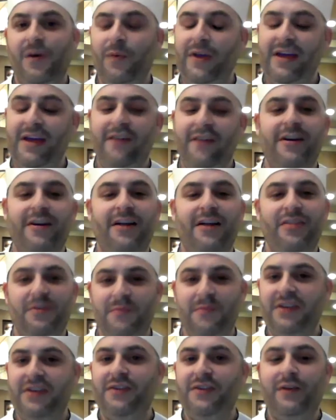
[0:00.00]
we have it on the
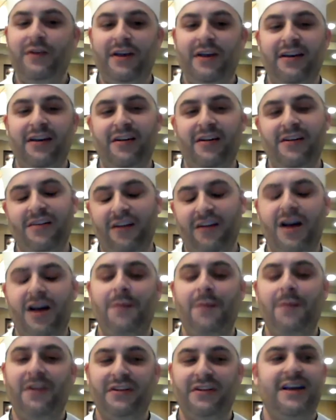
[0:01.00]
menu here a
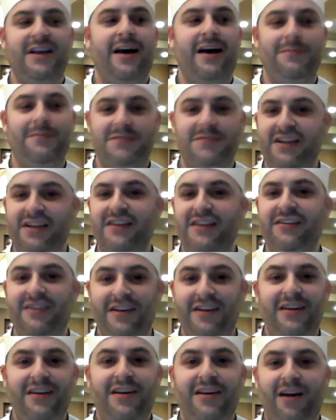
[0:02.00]
couple of times, and
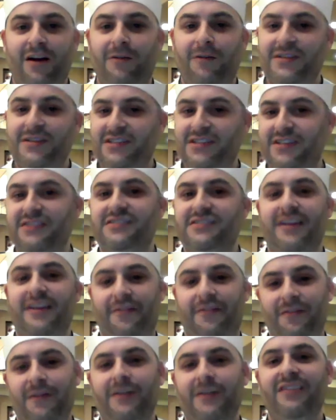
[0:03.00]
our residents
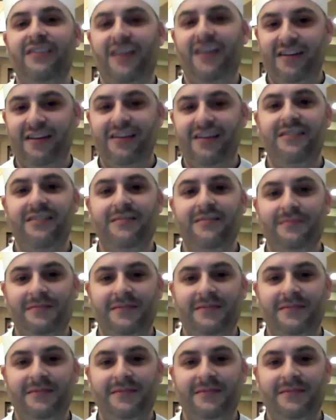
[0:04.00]
definitely like it.